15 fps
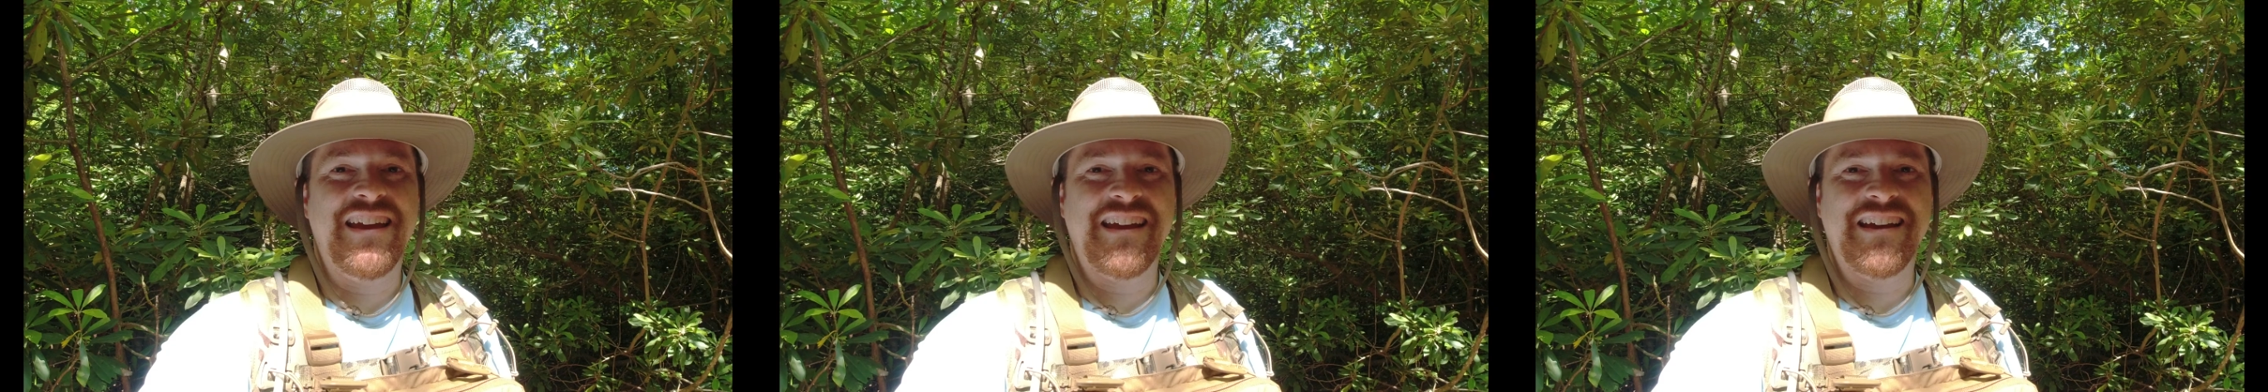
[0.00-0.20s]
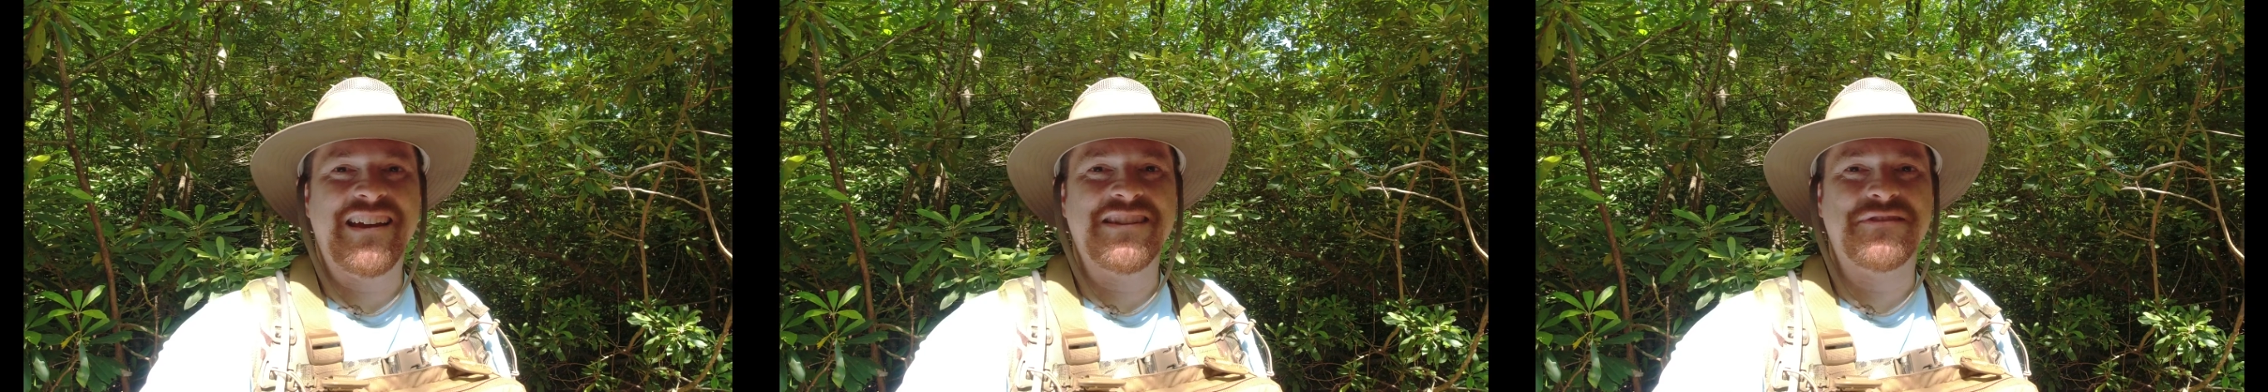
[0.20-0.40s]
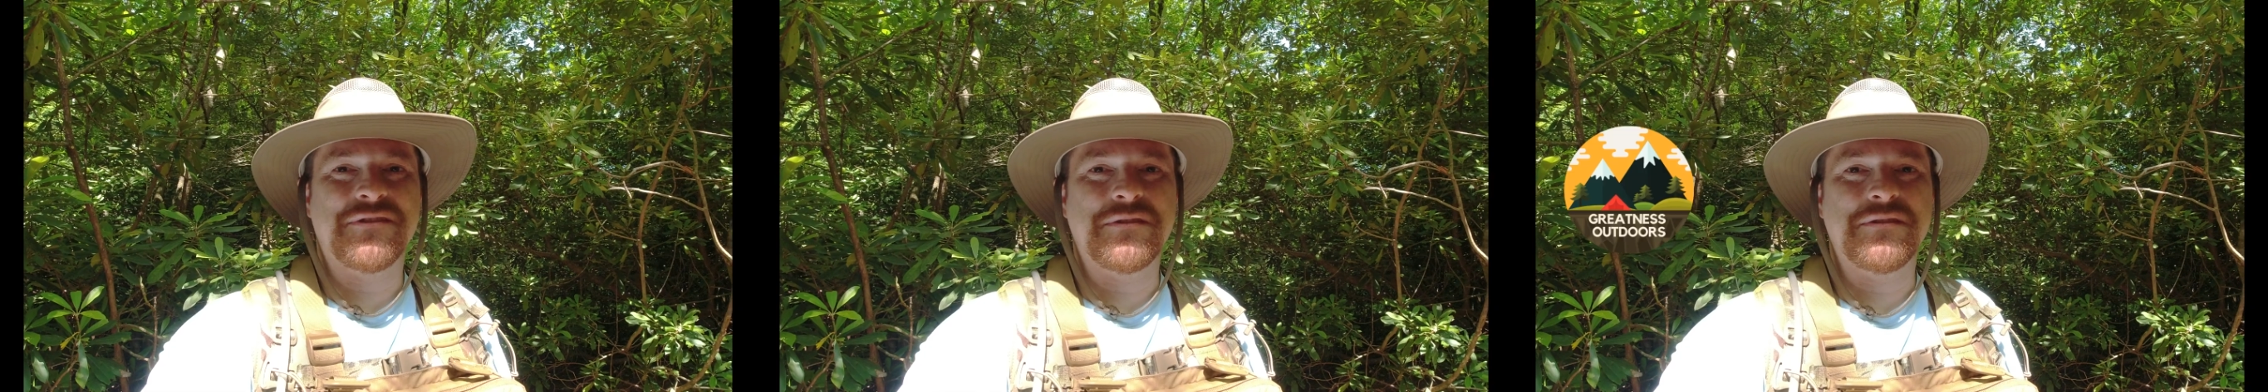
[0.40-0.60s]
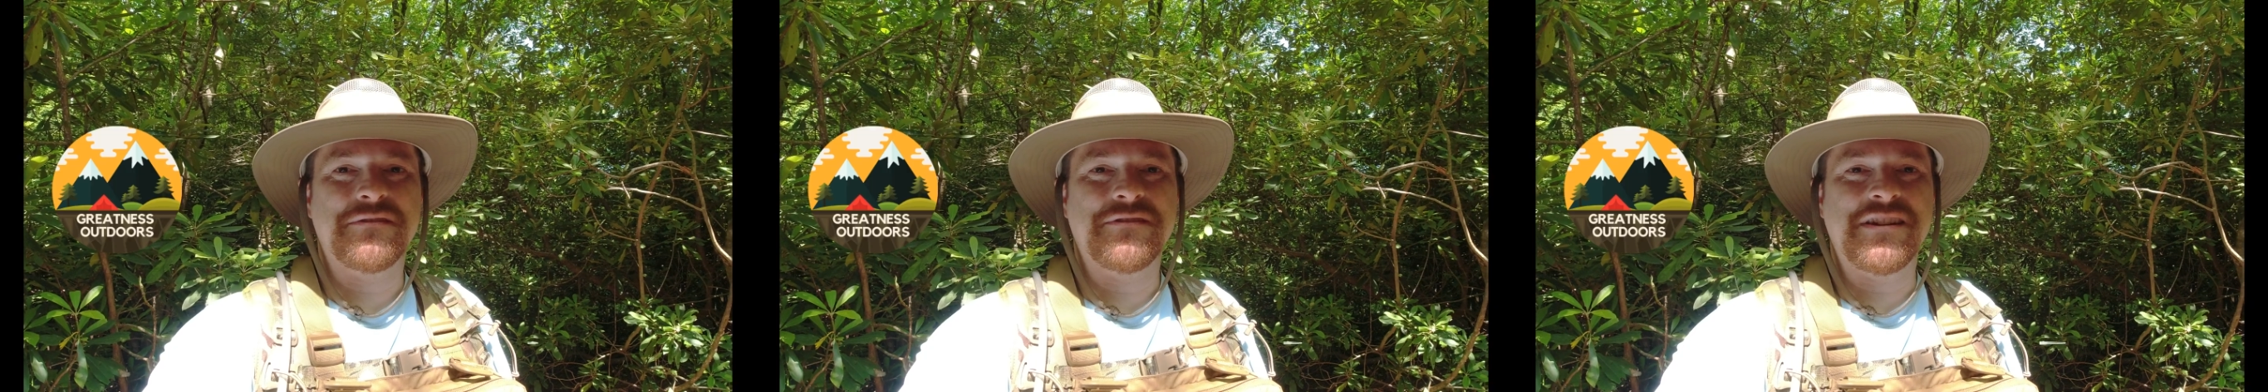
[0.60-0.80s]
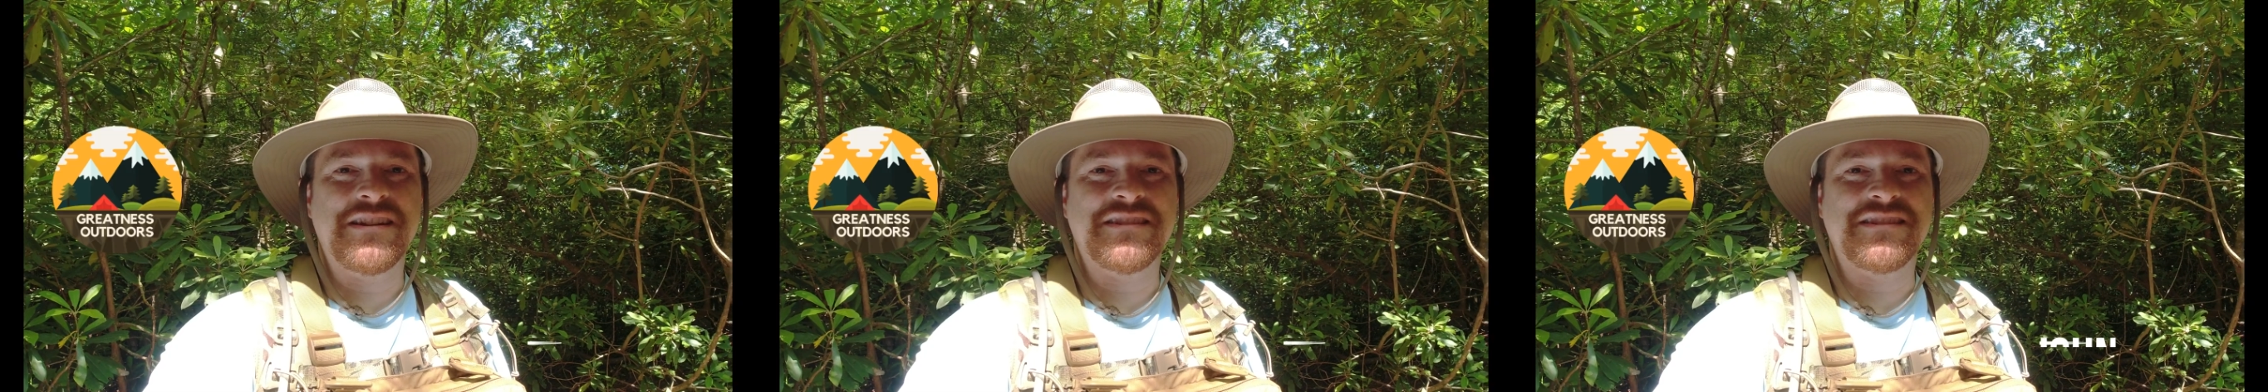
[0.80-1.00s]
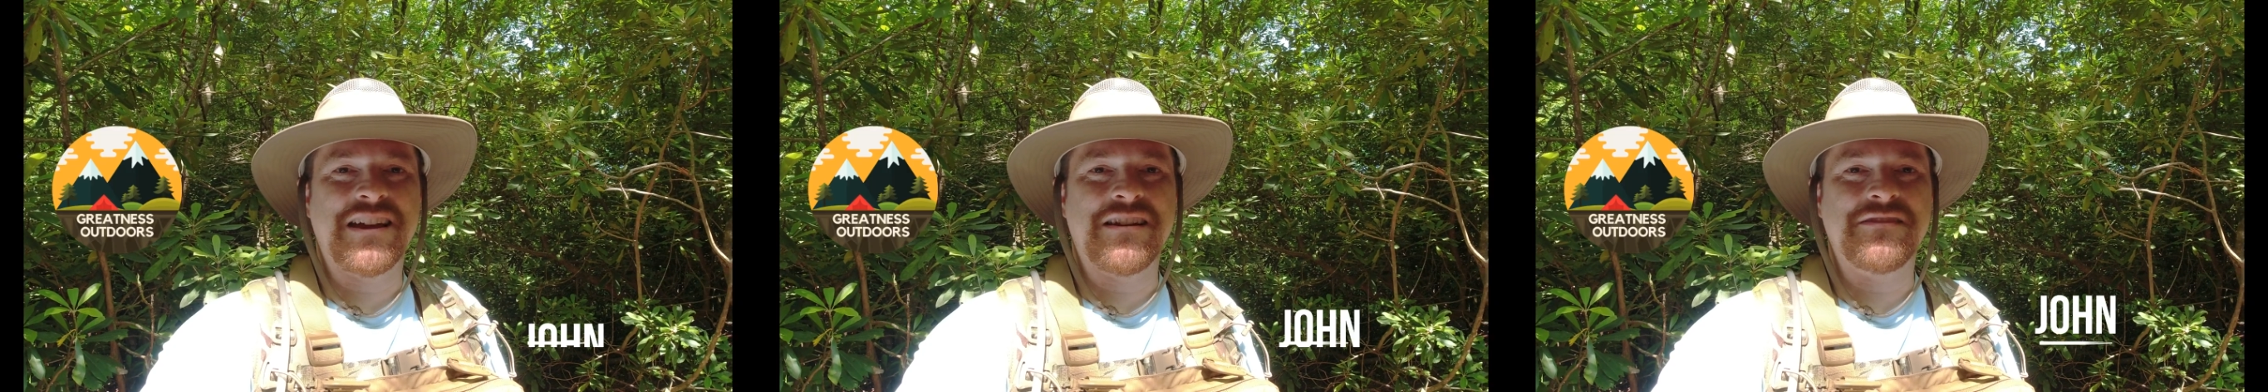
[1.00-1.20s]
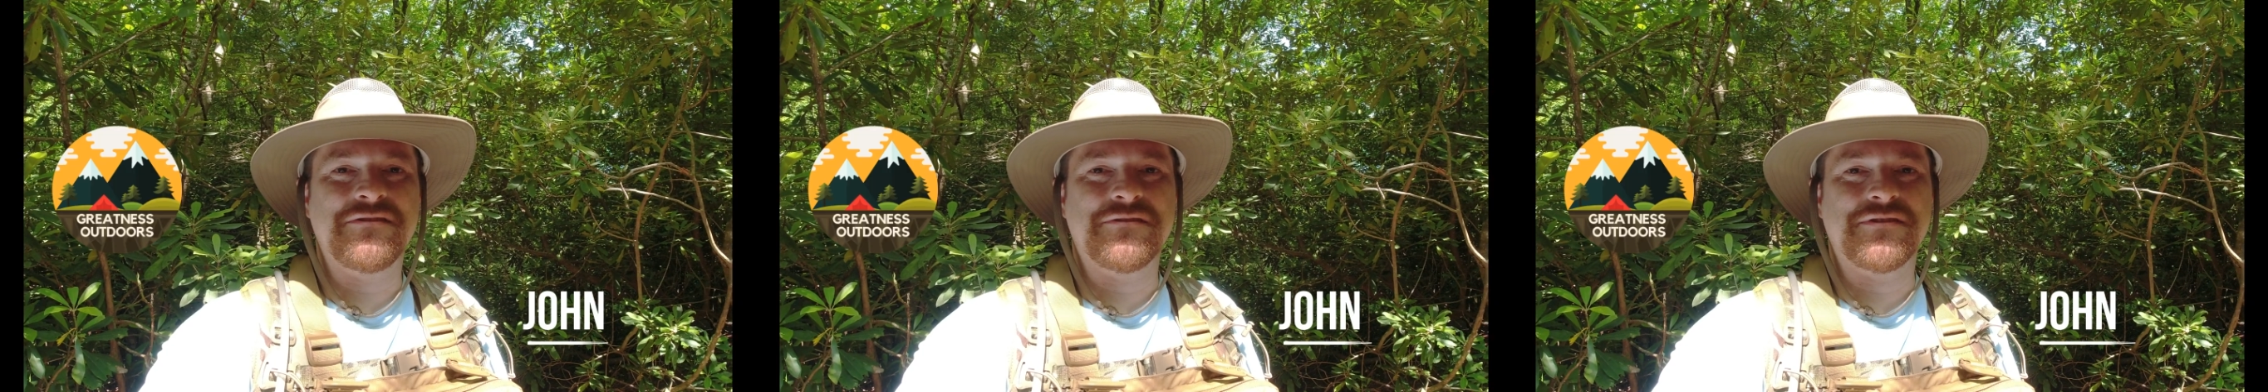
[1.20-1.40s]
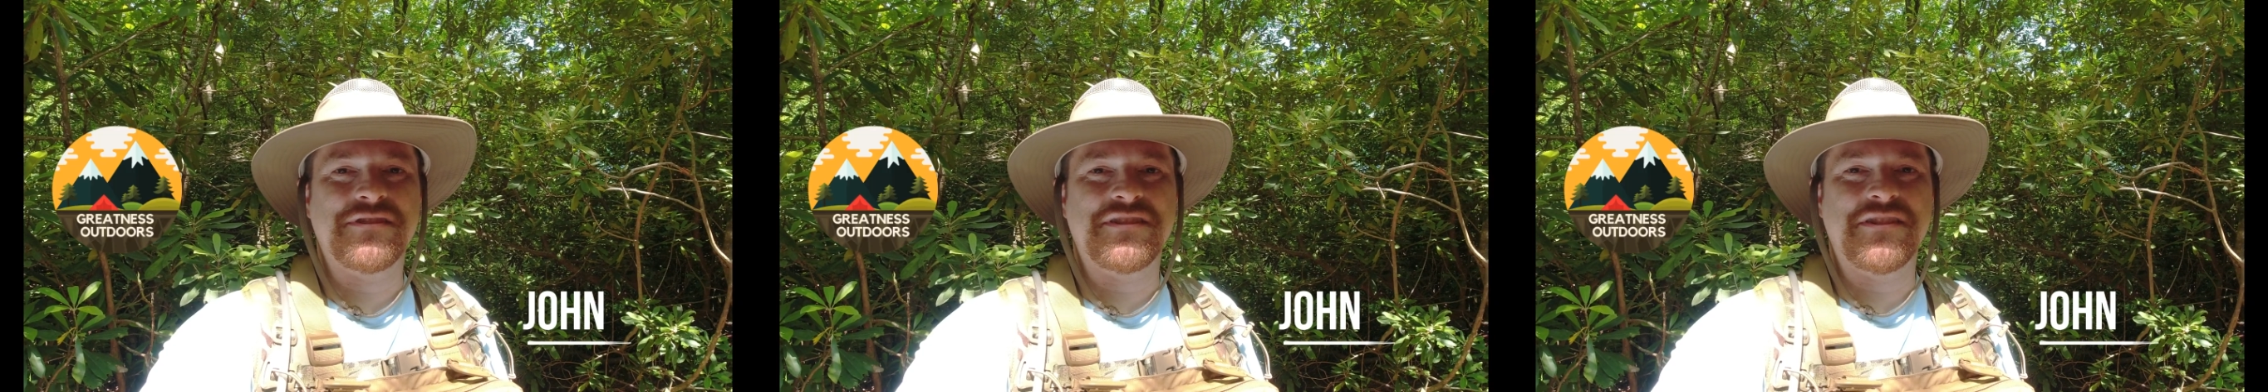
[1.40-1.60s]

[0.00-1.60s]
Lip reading: Hey guys, welcome to Greatness Outdoors.